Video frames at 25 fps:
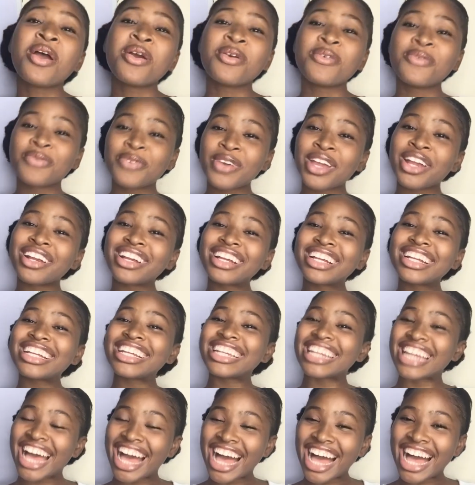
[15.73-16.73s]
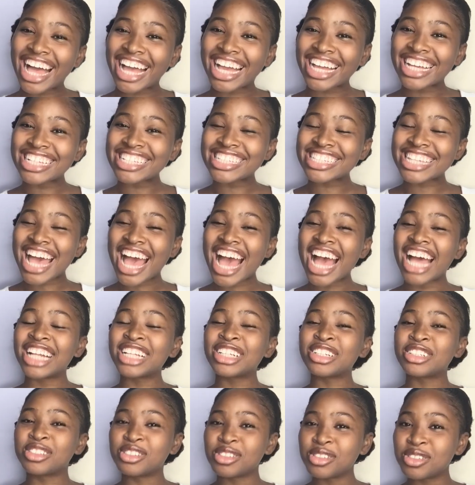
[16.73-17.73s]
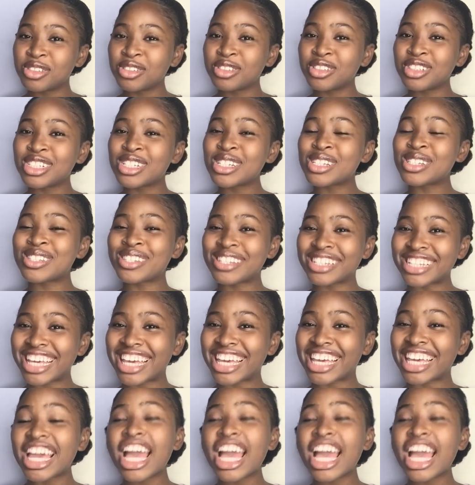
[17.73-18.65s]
very nice and good today